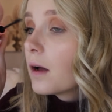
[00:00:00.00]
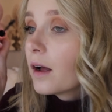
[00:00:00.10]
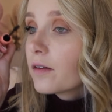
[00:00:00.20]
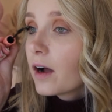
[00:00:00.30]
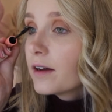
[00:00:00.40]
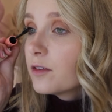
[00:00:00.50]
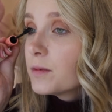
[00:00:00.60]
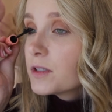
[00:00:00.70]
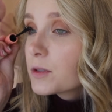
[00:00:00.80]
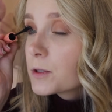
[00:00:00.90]
I've kind of
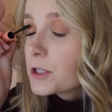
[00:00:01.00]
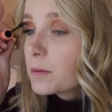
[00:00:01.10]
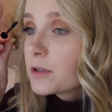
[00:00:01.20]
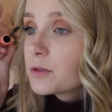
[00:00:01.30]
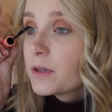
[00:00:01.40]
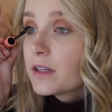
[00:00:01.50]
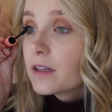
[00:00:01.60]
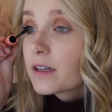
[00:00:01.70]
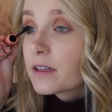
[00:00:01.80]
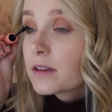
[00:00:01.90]
been switching between
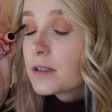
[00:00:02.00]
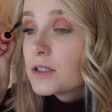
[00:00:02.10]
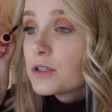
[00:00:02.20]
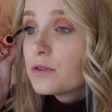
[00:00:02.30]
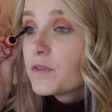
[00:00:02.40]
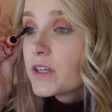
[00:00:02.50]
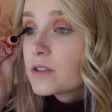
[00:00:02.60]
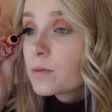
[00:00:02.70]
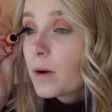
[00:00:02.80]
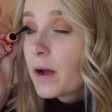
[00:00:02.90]
like the Too
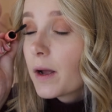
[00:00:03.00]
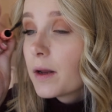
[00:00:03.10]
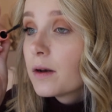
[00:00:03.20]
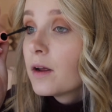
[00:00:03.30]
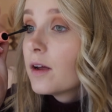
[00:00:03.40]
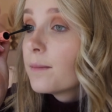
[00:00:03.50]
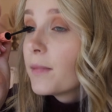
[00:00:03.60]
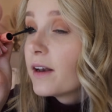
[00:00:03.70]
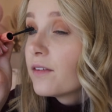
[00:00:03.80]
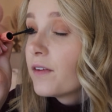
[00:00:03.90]
Faced one,
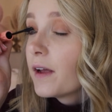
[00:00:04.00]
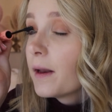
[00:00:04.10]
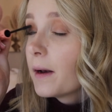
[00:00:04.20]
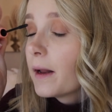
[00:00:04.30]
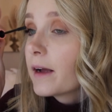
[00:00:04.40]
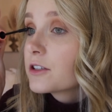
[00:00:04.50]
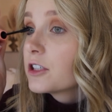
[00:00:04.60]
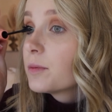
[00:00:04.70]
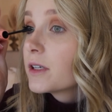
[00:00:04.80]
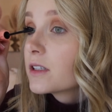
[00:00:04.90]
Benefit, and I
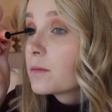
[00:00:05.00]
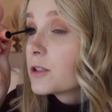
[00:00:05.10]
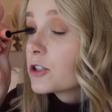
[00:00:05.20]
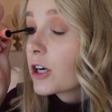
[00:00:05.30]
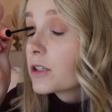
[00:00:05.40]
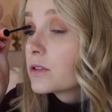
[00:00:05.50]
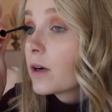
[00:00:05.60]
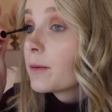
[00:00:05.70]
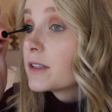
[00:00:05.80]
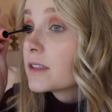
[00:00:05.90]
actually picked up a
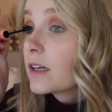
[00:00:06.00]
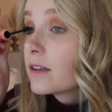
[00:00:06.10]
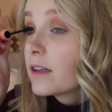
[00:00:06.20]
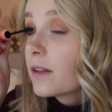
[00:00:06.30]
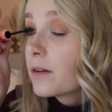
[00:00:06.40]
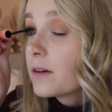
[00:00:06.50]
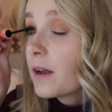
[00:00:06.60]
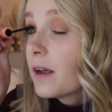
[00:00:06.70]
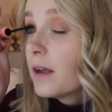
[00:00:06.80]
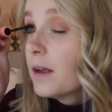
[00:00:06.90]
drugstore mascara the other
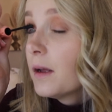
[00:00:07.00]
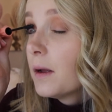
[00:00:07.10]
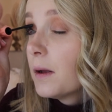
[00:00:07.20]
day.